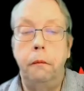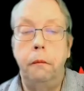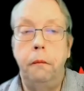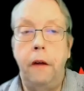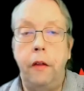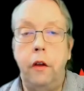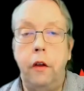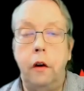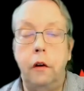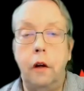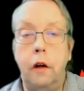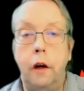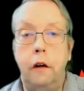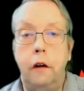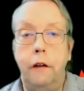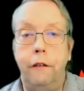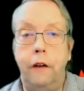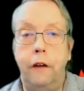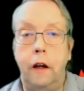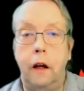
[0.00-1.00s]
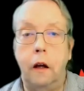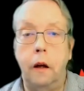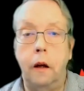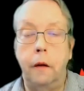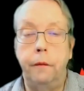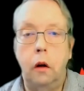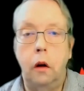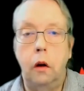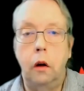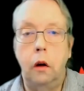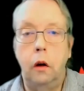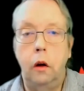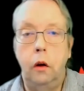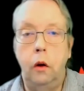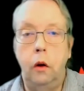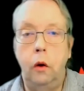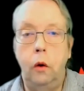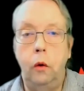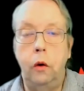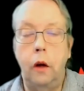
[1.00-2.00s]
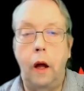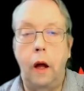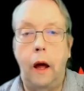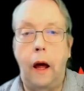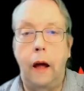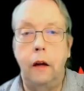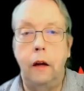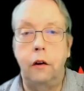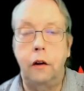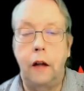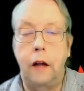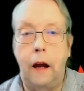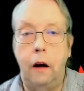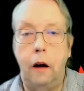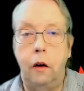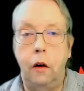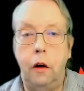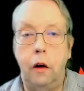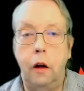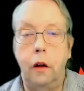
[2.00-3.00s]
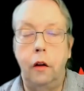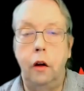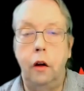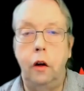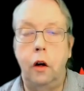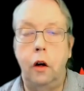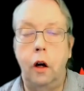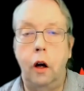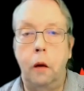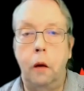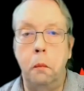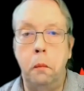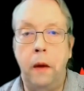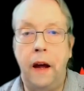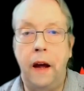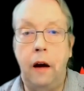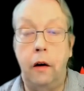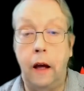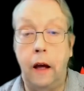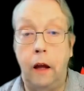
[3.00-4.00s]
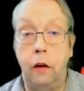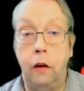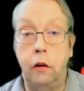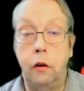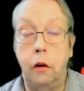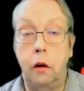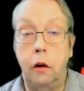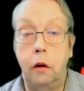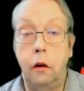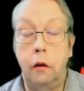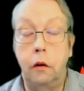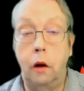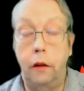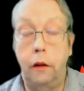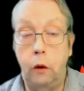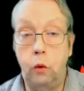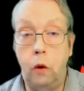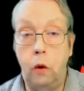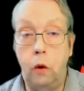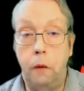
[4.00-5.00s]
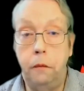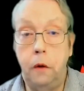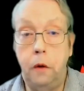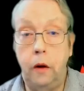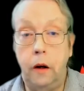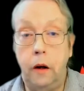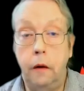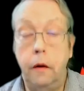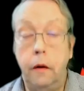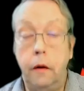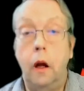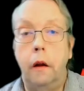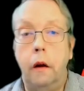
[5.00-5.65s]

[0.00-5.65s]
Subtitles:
method scientific, use a standard that you can compare against. So that's what I'm doing.